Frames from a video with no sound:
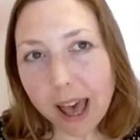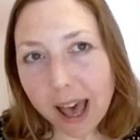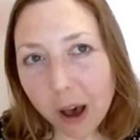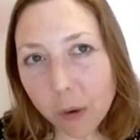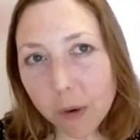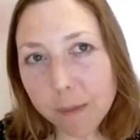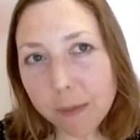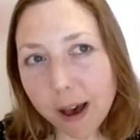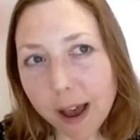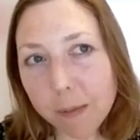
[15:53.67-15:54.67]
how you
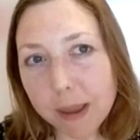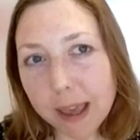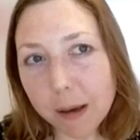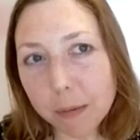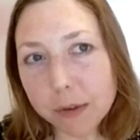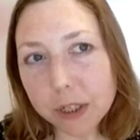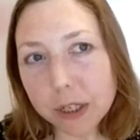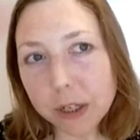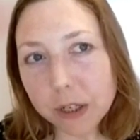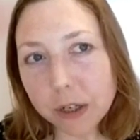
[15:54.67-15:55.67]
might be able
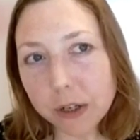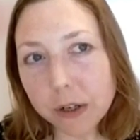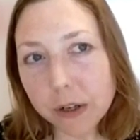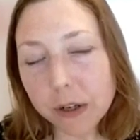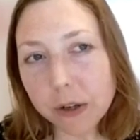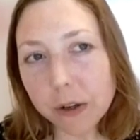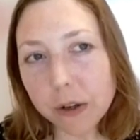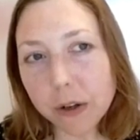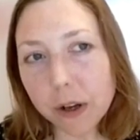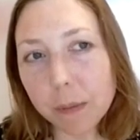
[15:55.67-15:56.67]
to
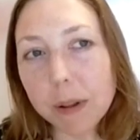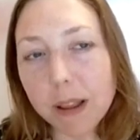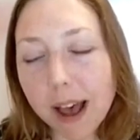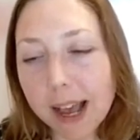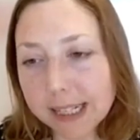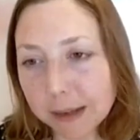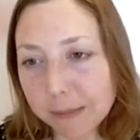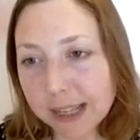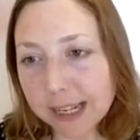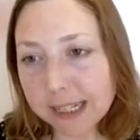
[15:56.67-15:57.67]
apply
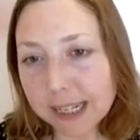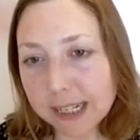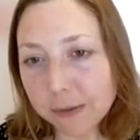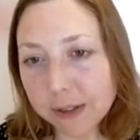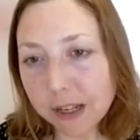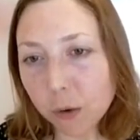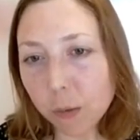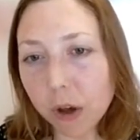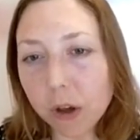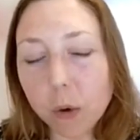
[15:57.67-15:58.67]
some of these things within your
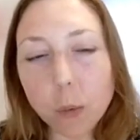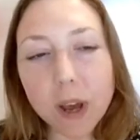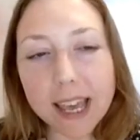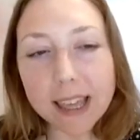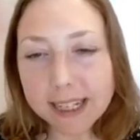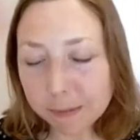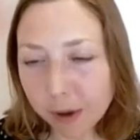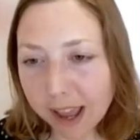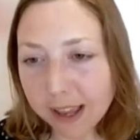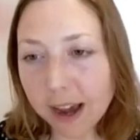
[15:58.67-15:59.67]
work or where this
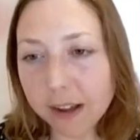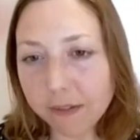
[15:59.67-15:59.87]
might